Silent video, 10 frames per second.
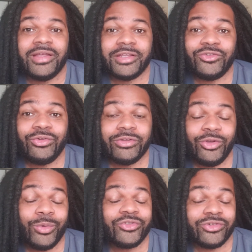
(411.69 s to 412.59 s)
that you can
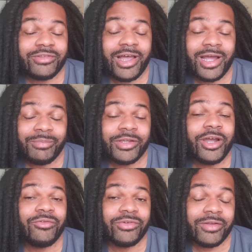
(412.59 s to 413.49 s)
do with your time than
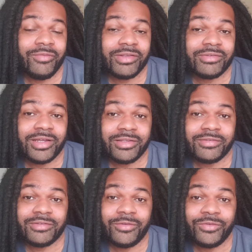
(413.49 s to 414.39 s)
covering events like
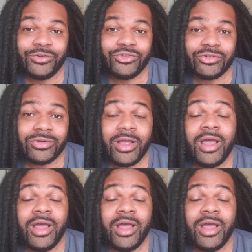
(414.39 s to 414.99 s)
this in the future.